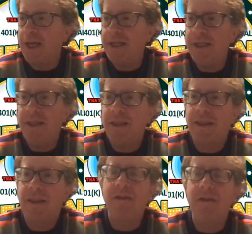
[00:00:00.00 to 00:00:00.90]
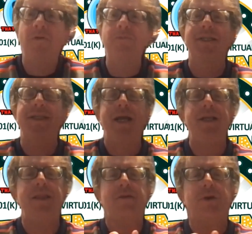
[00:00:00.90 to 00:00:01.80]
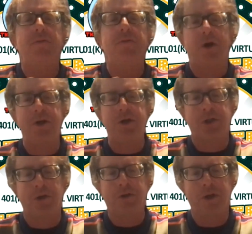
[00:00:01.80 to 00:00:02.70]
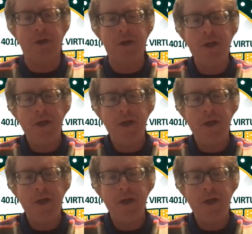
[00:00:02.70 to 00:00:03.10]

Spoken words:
93 when you hurt your shoulder?